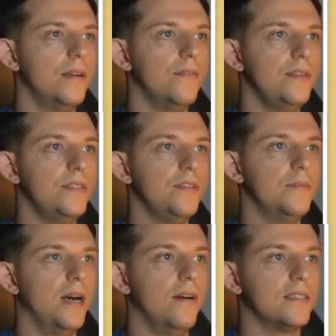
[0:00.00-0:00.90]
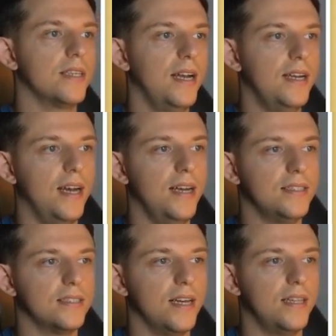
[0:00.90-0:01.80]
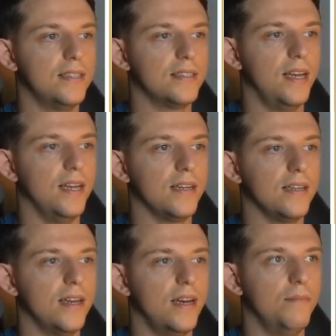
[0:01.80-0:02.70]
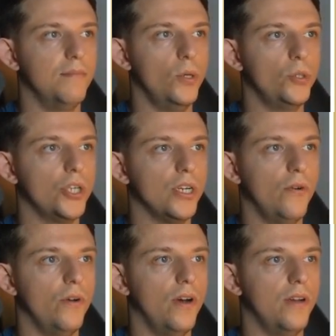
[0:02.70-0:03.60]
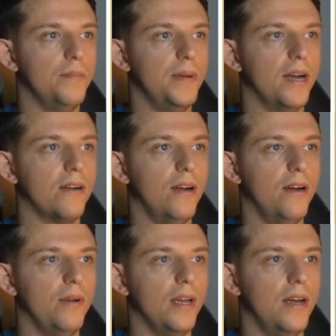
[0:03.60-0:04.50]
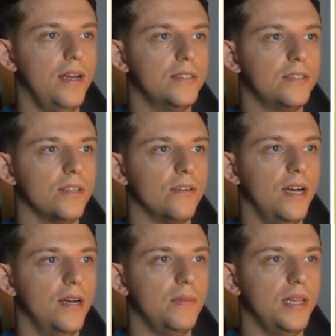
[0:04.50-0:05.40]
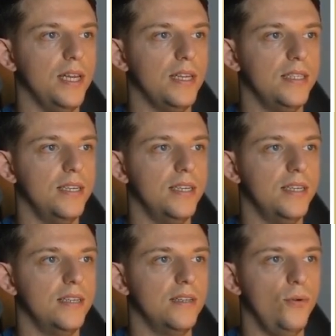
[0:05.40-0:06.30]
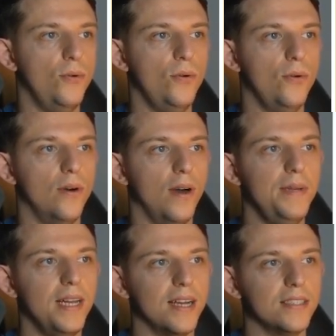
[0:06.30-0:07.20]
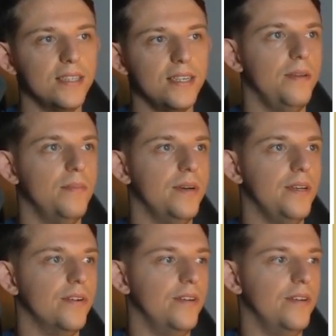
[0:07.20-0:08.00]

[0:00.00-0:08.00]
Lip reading: we zoom out, it's kind of nice. It's got this like kind of motion going on in the background. We got Instagram, LinkedIn. Ooh, I mean, actually, you put your